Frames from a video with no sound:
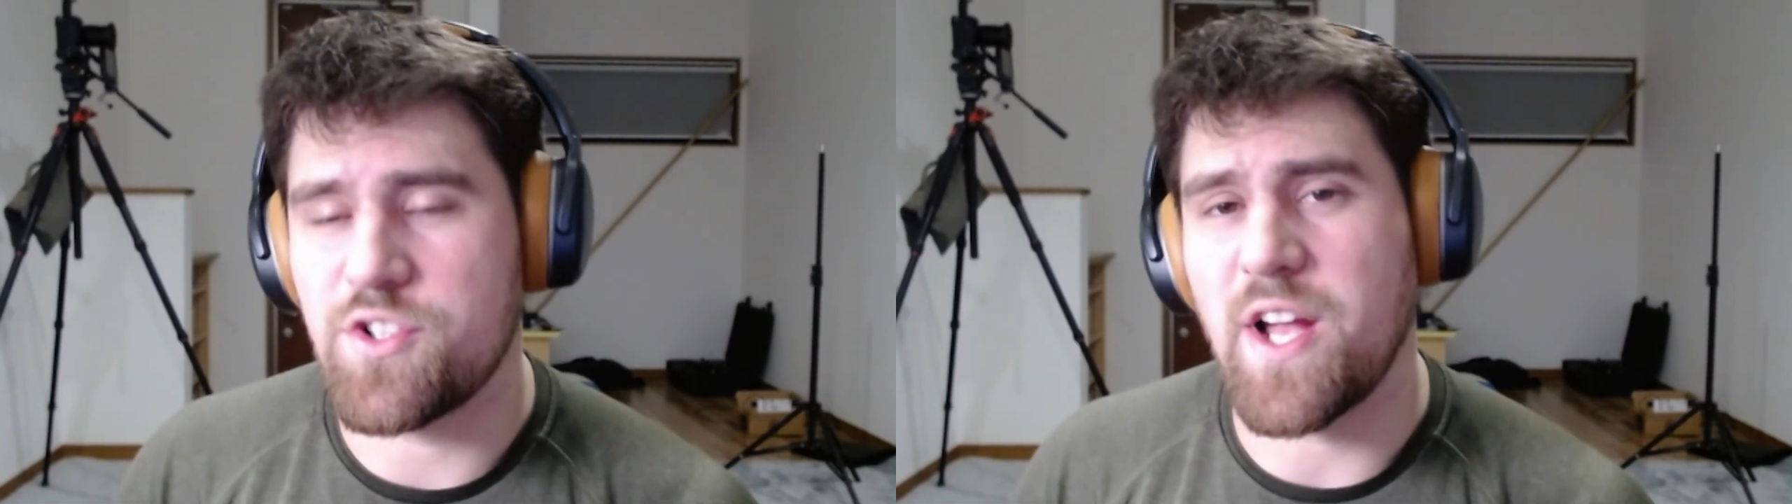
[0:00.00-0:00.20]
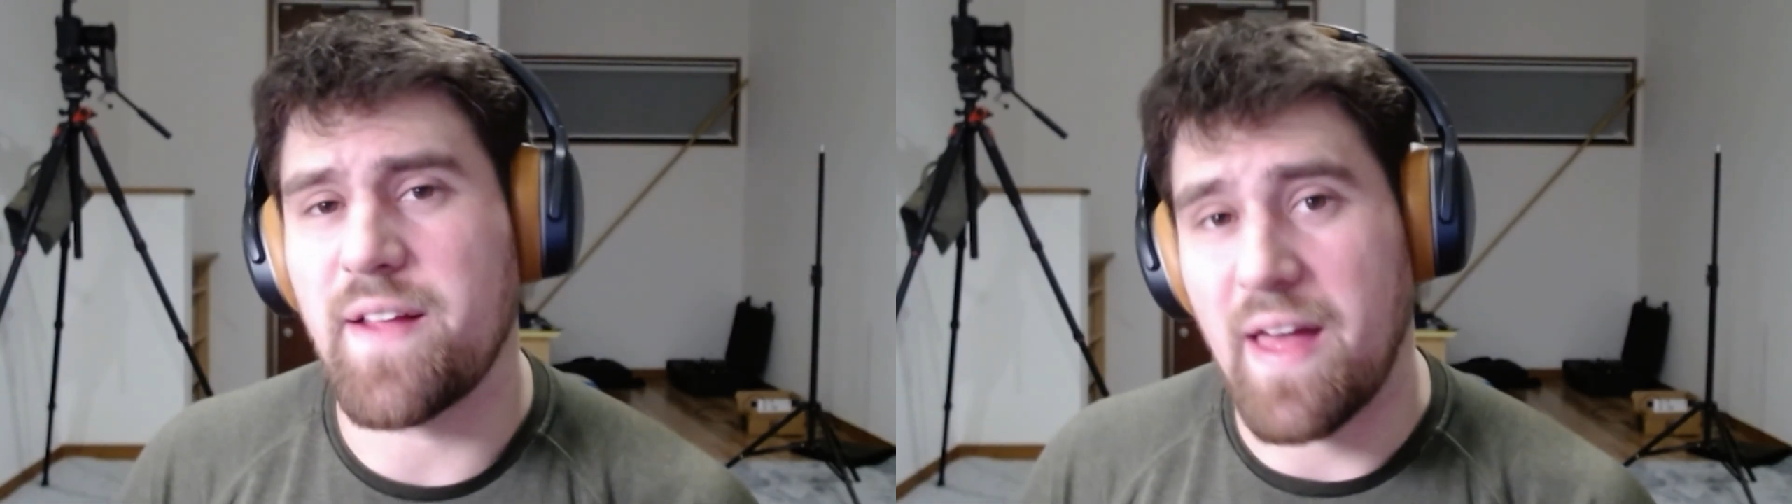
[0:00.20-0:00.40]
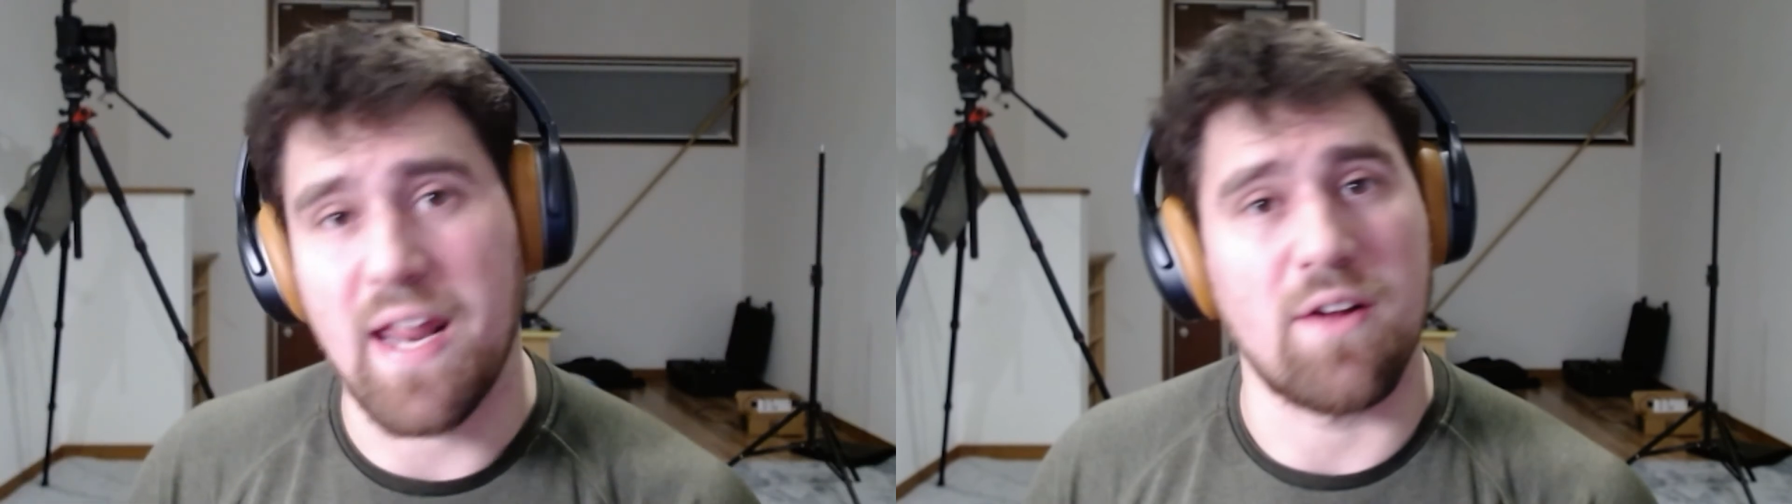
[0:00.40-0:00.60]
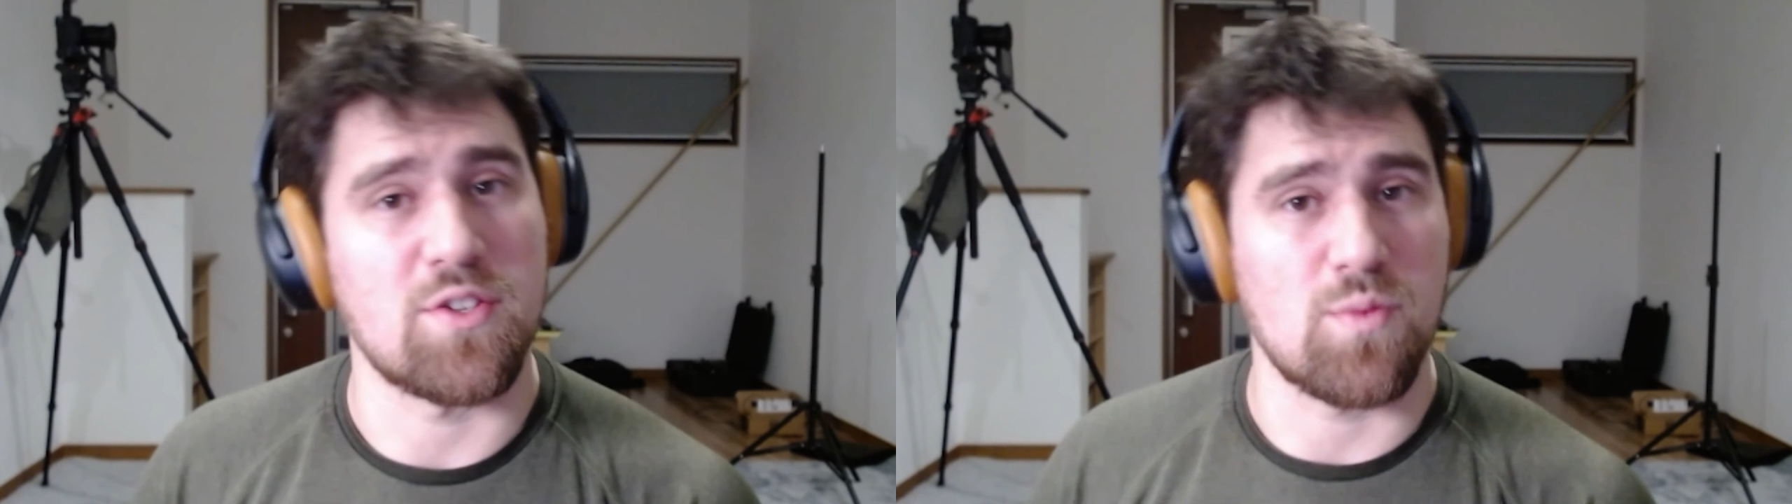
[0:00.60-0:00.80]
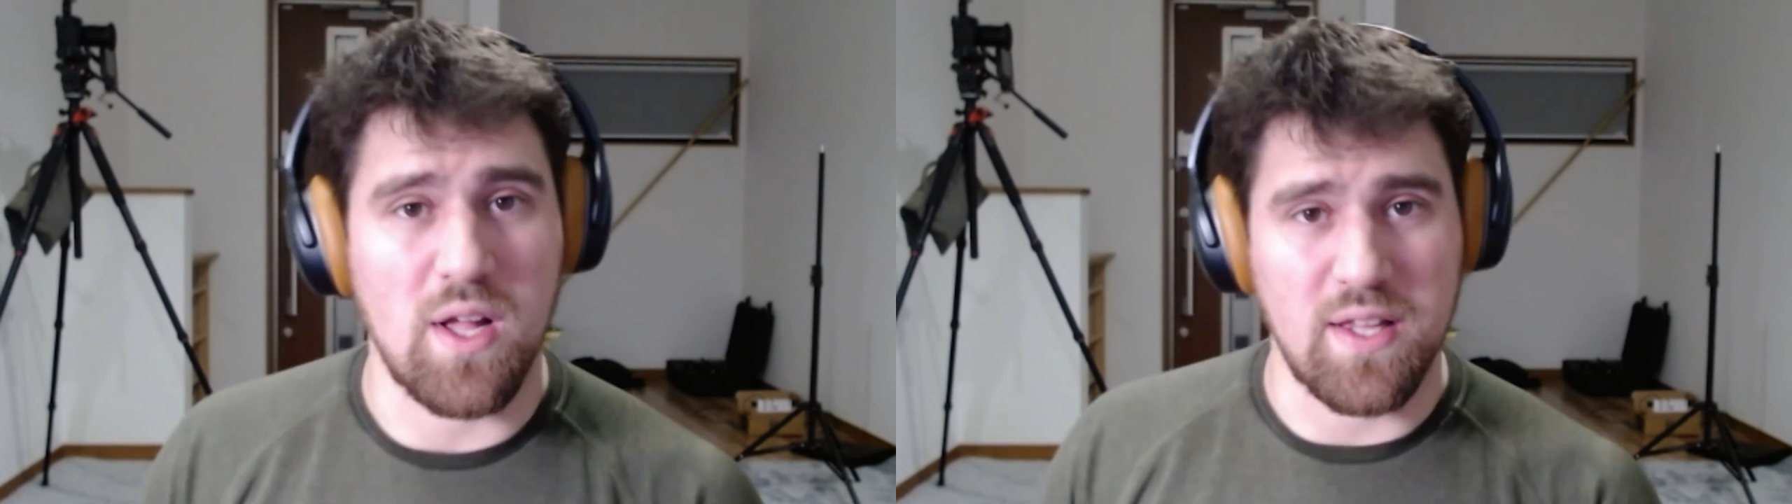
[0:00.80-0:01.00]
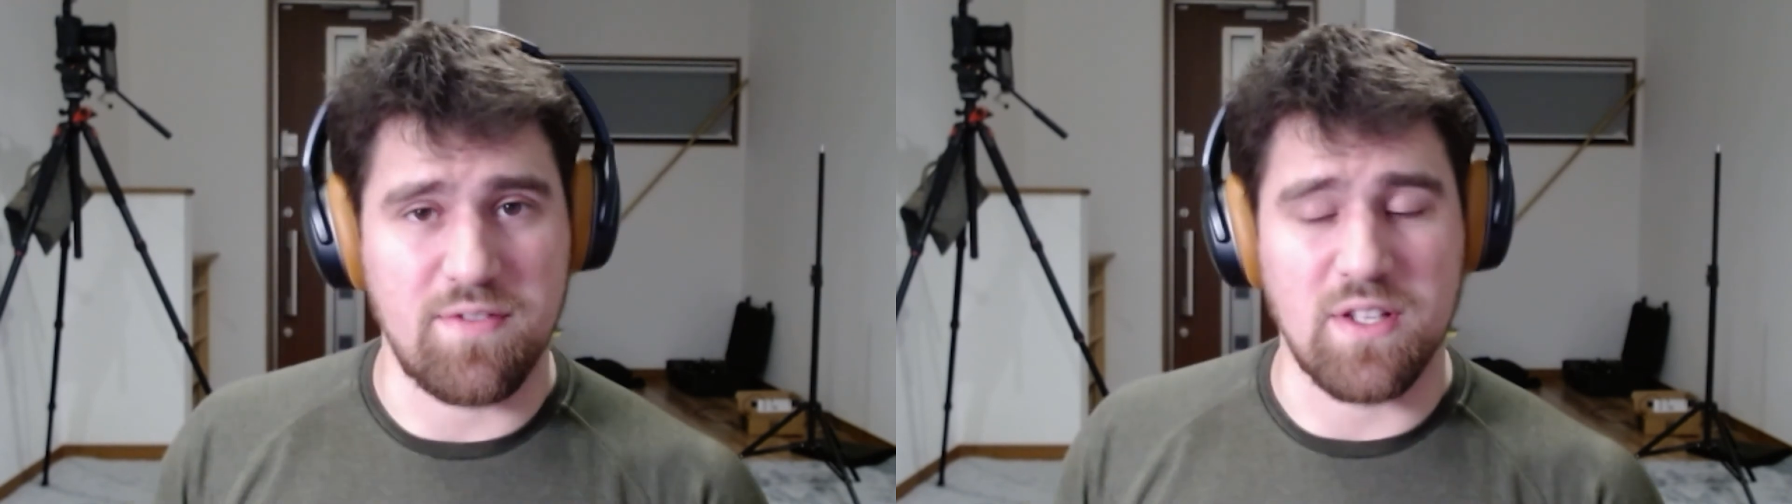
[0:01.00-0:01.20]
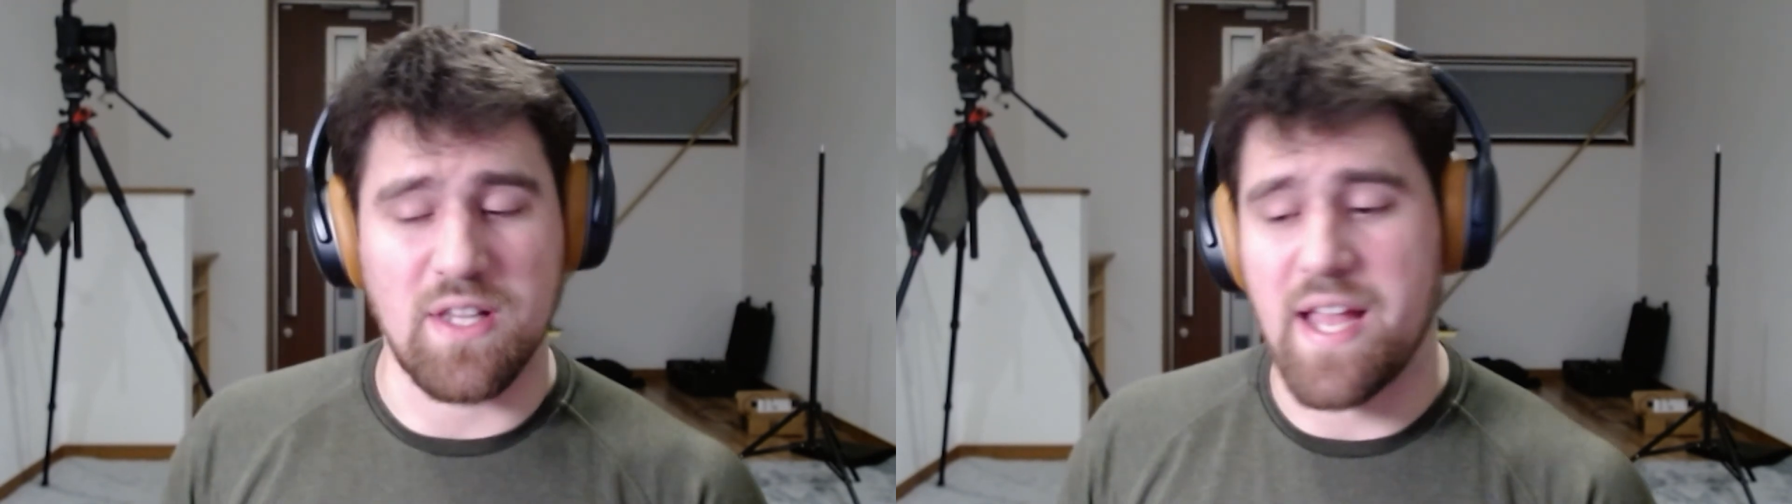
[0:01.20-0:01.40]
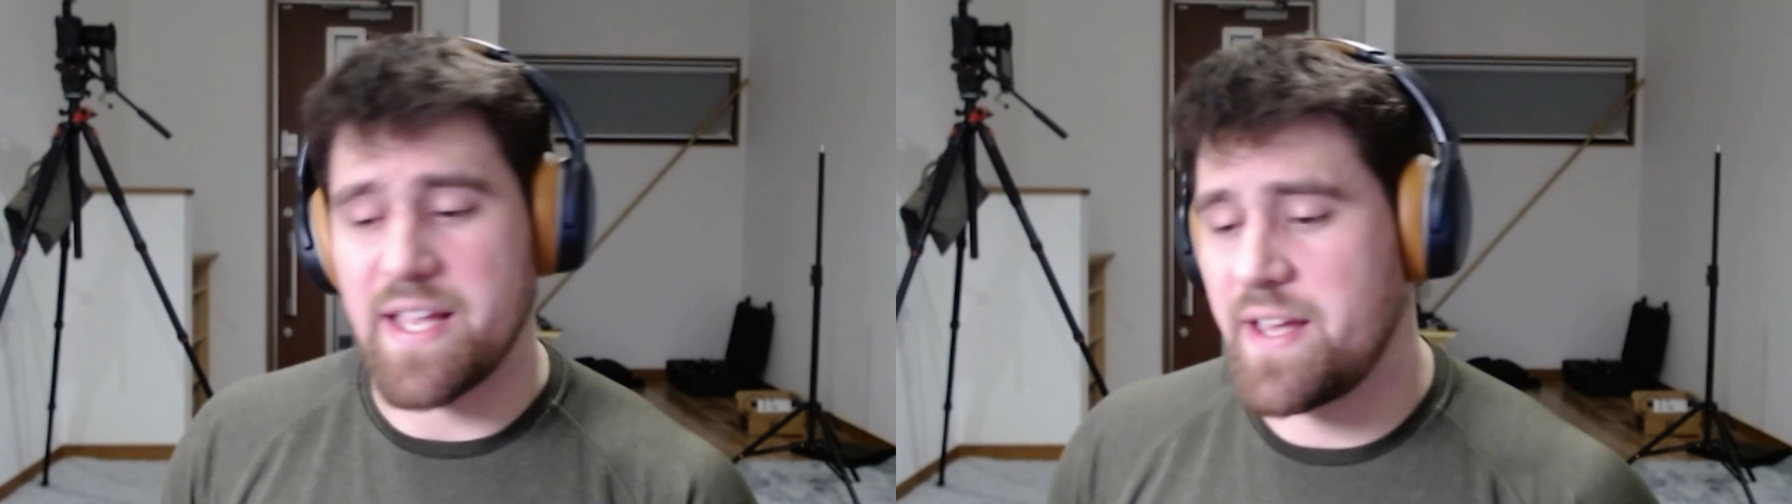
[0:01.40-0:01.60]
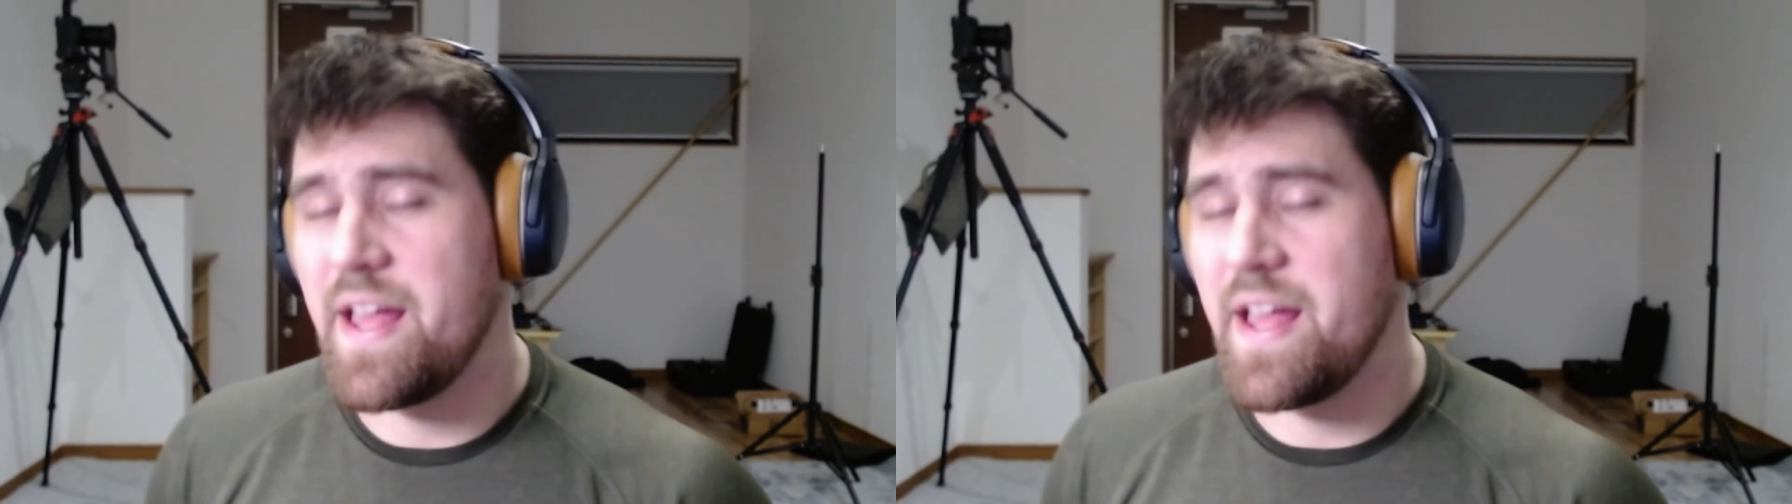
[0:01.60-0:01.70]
Check that out as well if you'd like.